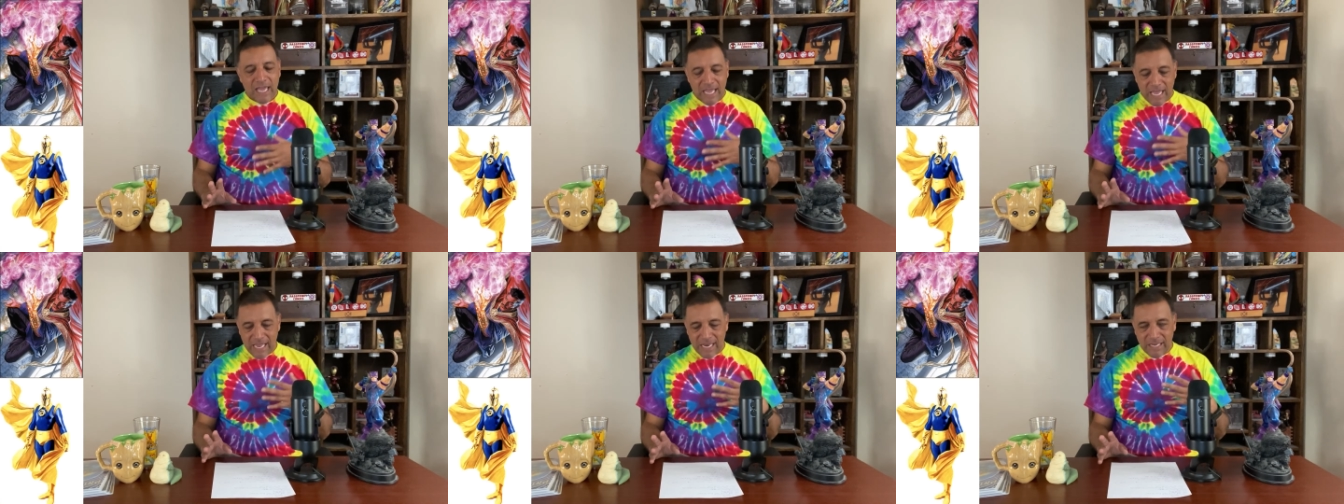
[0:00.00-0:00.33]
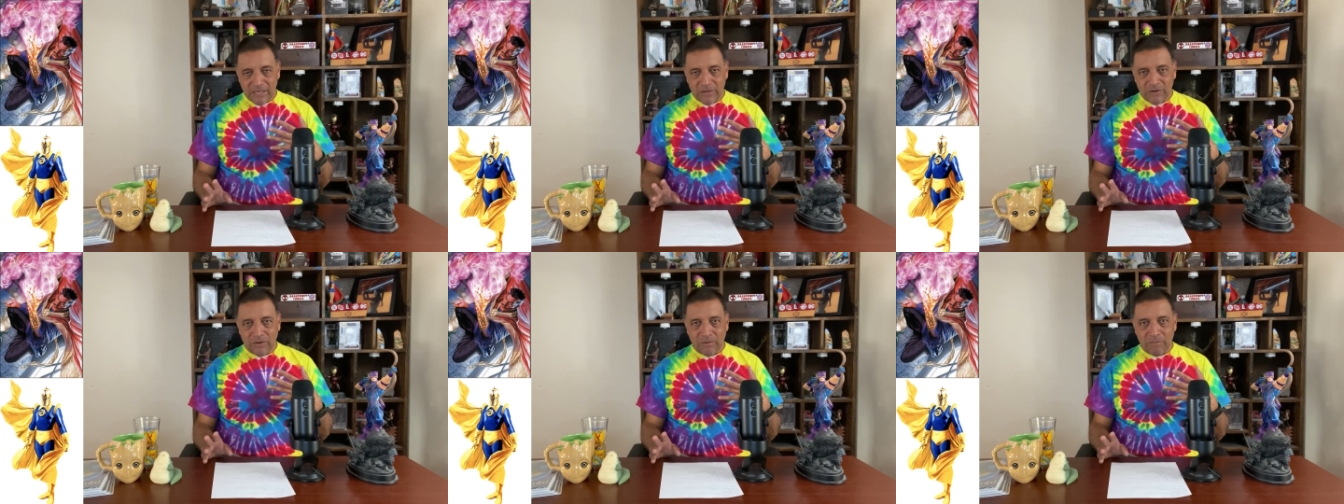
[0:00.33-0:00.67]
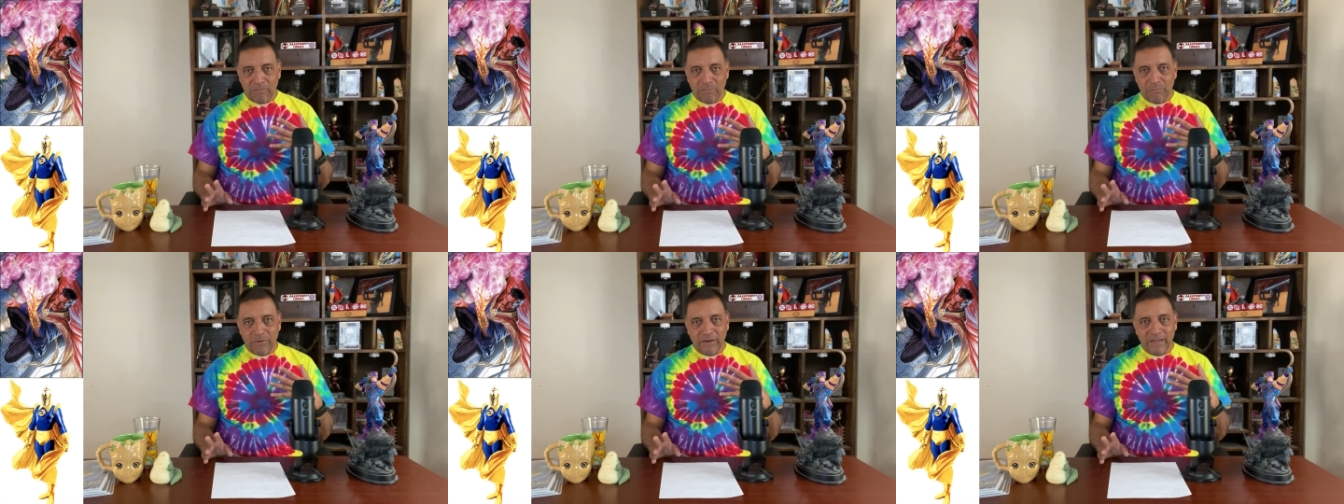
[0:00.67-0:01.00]
and you know
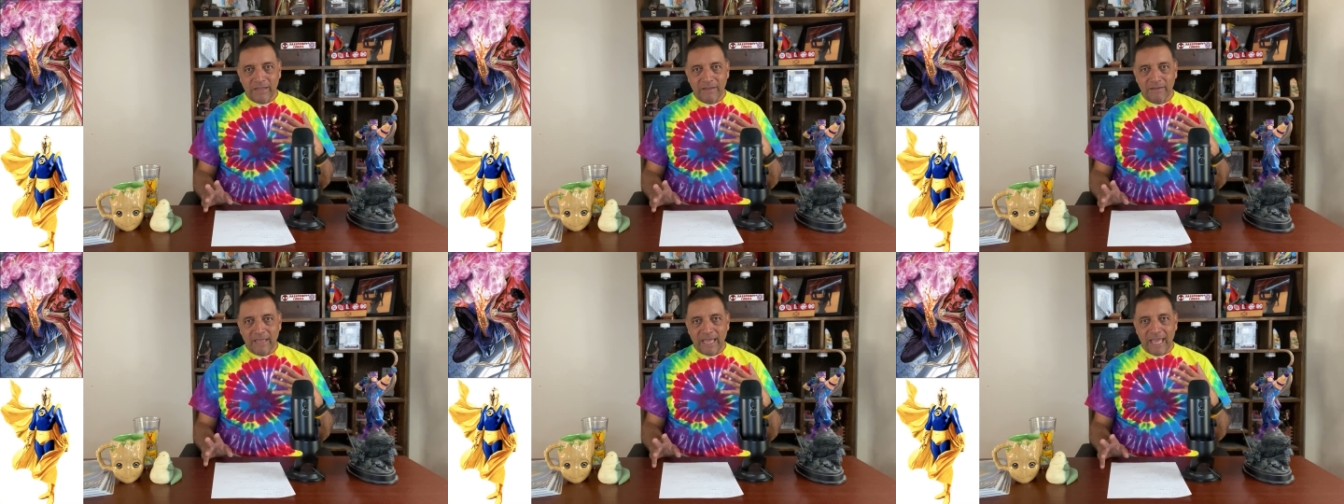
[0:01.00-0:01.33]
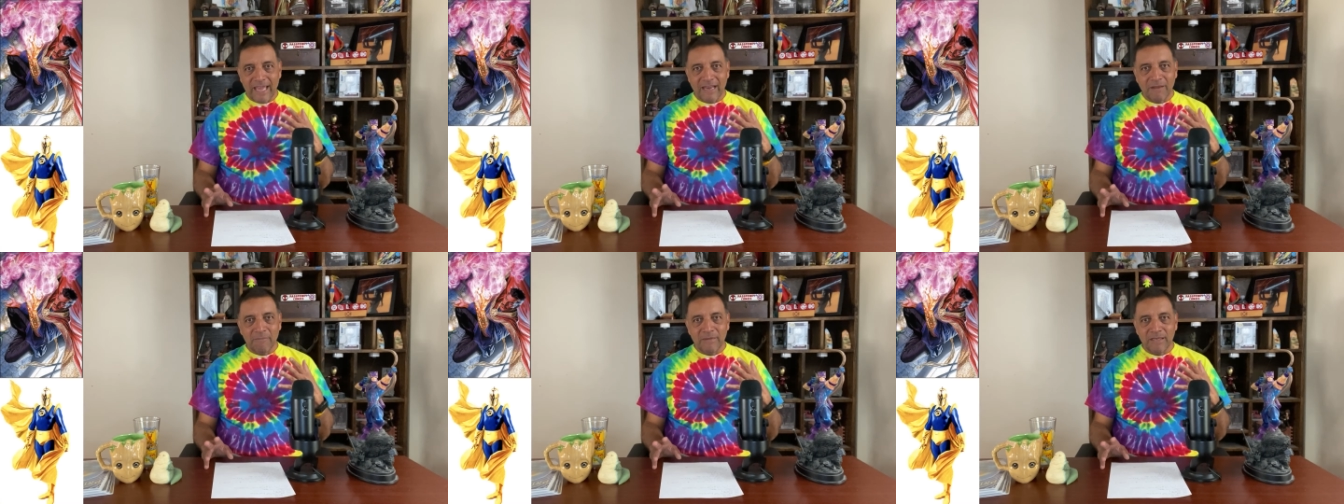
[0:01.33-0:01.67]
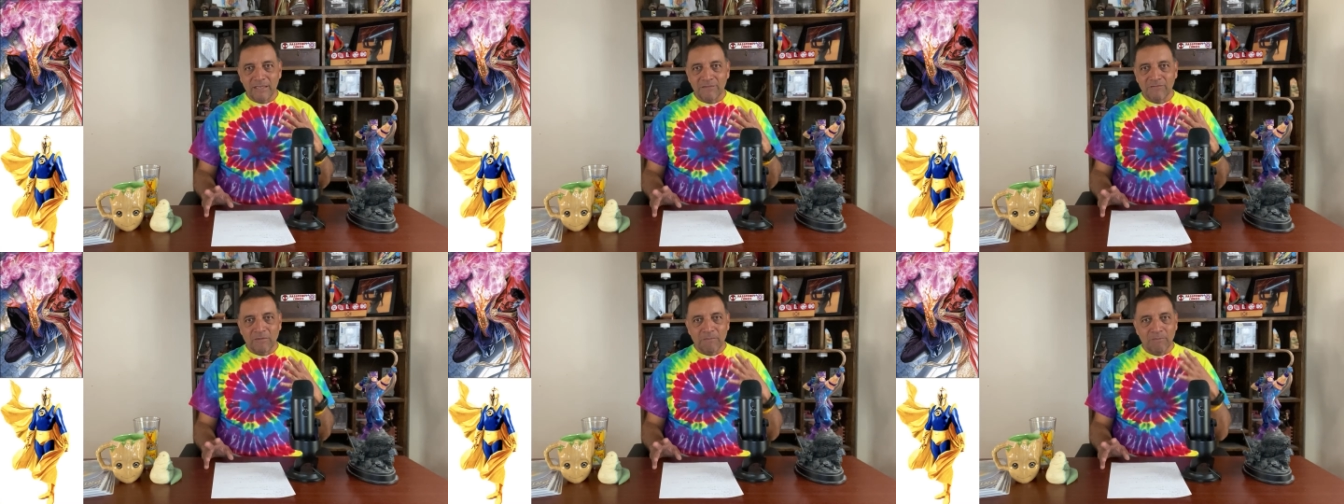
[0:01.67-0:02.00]
bring
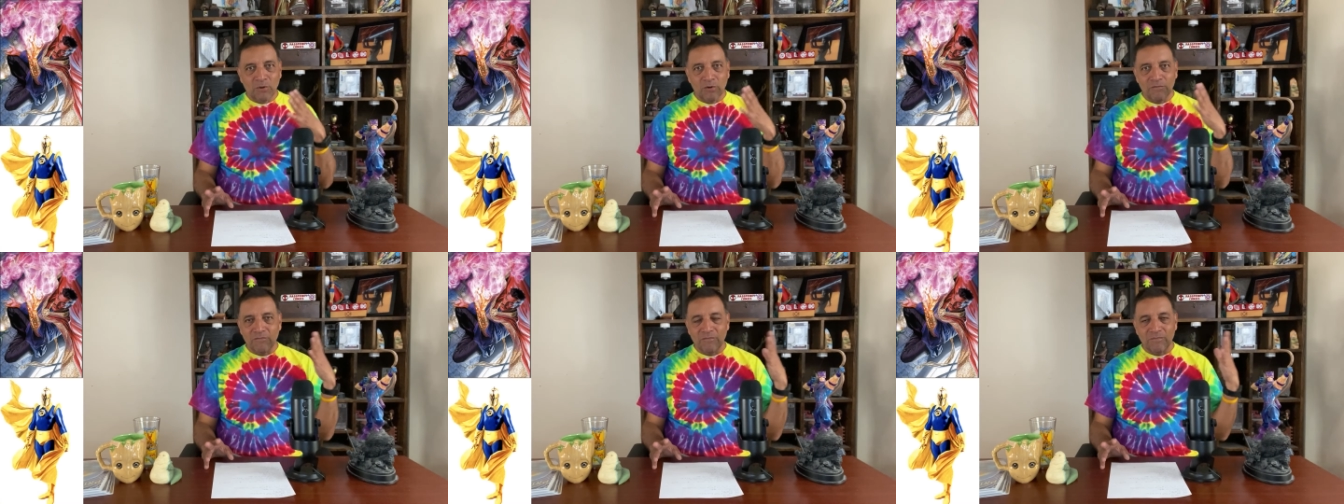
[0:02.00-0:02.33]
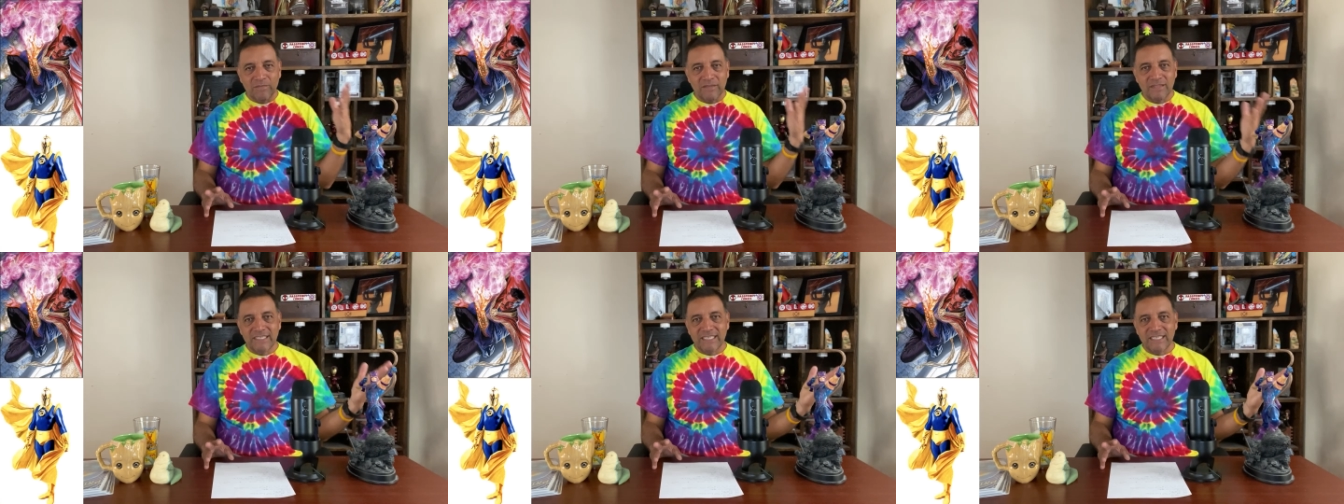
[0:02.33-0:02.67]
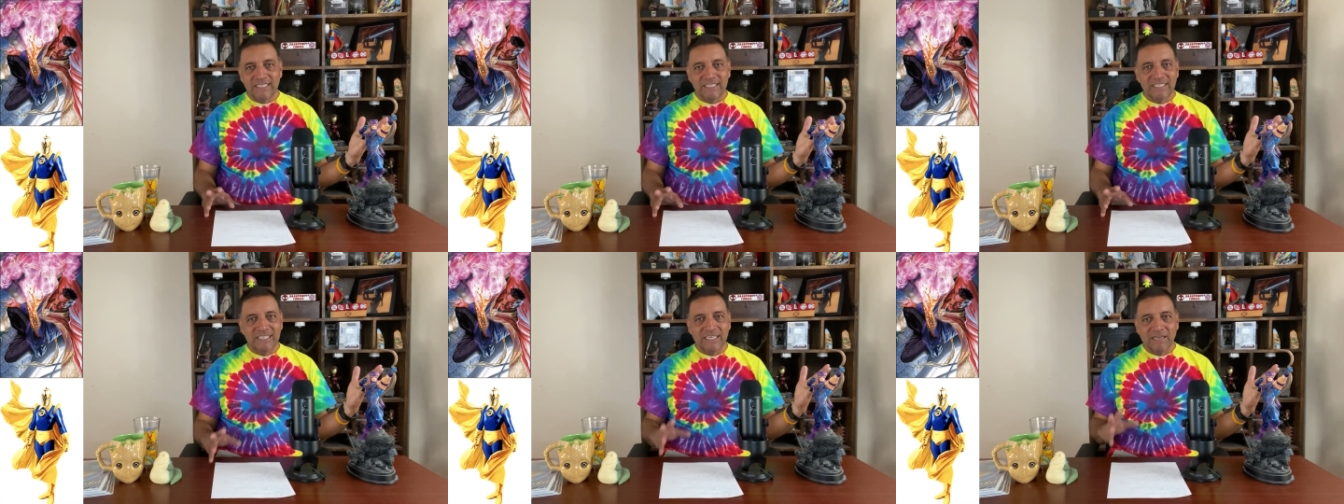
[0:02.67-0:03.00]
enemies from both
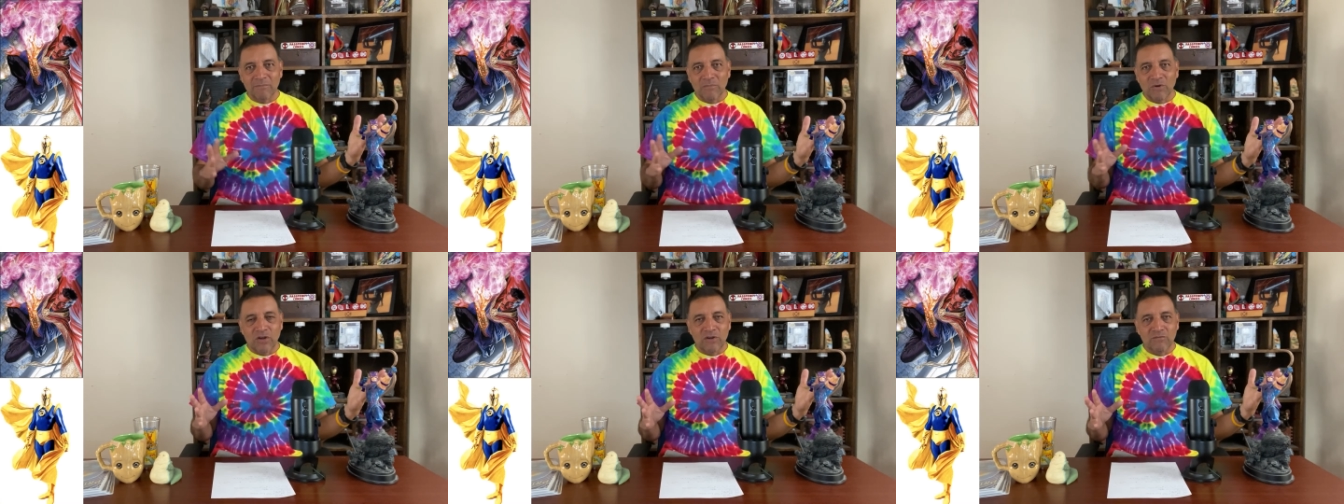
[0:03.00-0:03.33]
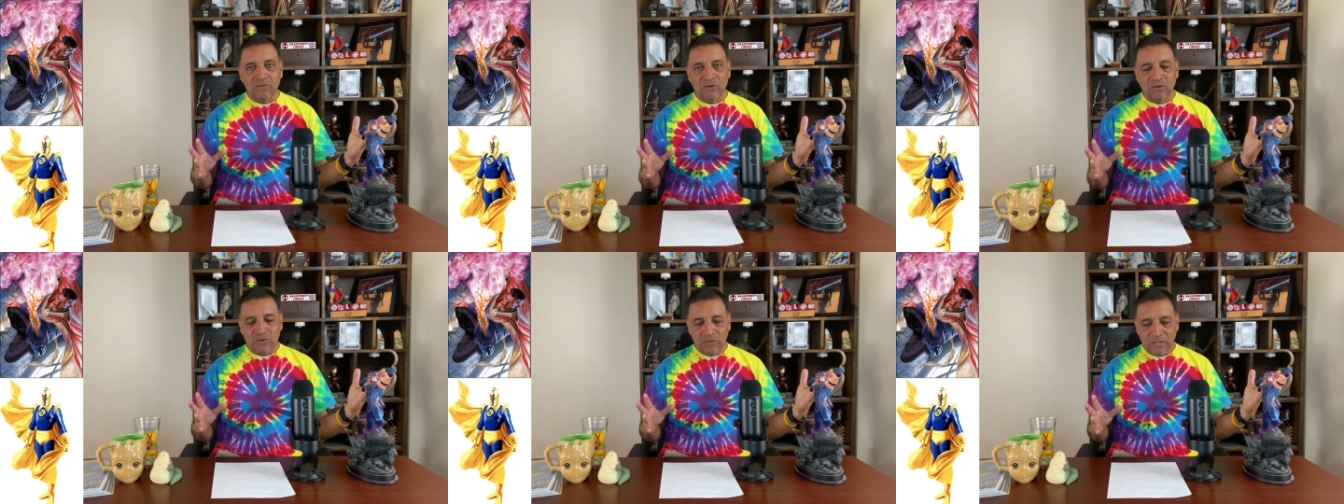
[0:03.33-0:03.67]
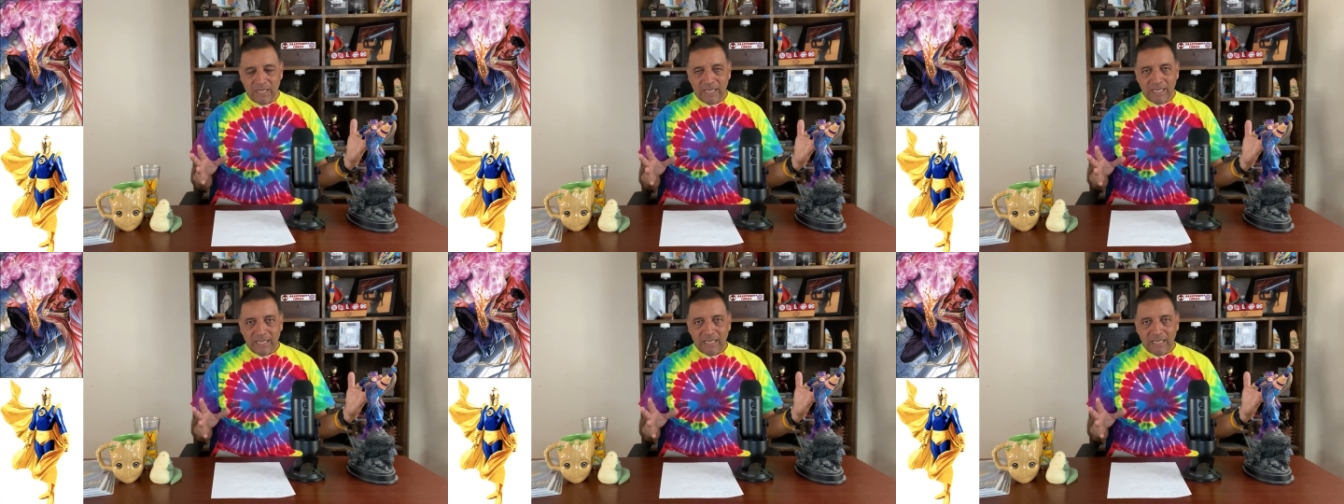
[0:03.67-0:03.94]
DC and Marvel